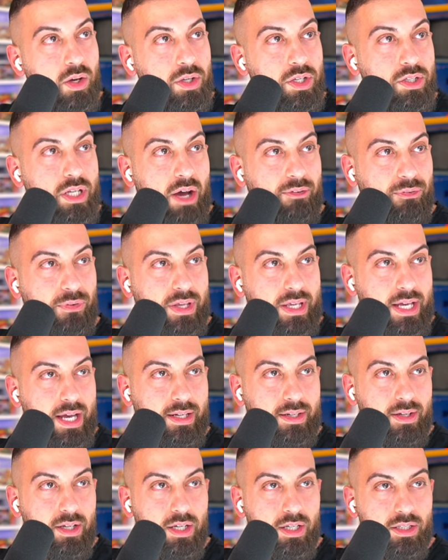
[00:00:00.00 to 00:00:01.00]
you definitely
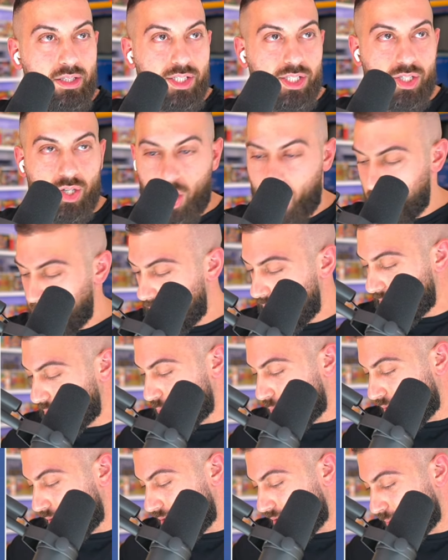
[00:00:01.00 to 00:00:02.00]
can. The Skarmory is
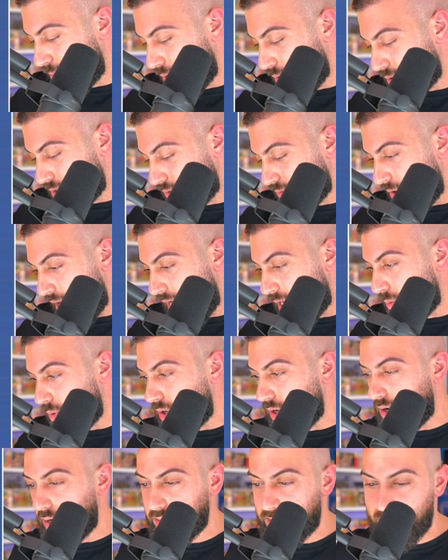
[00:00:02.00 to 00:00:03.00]
one of the most valuable
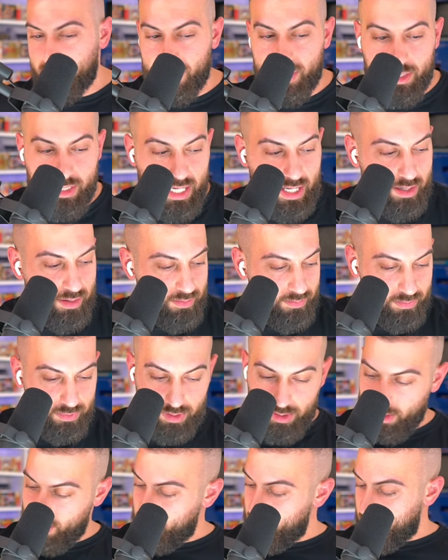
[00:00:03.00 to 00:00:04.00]
cards in the set.
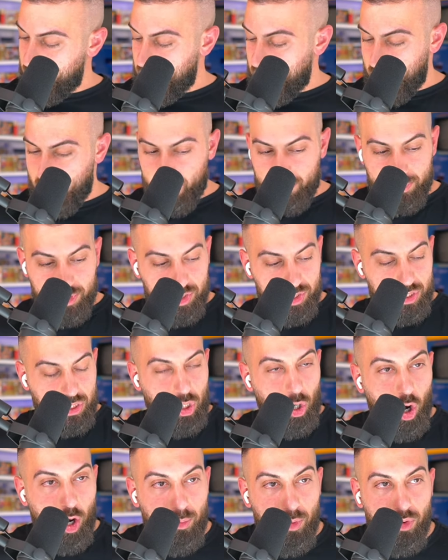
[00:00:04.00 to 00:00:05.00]
Um,
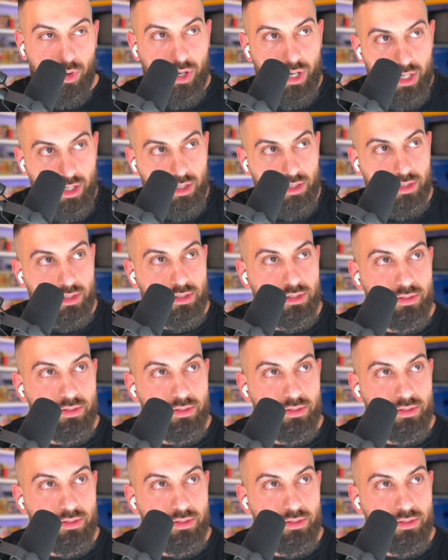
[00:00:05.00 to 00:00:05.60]
Skarmory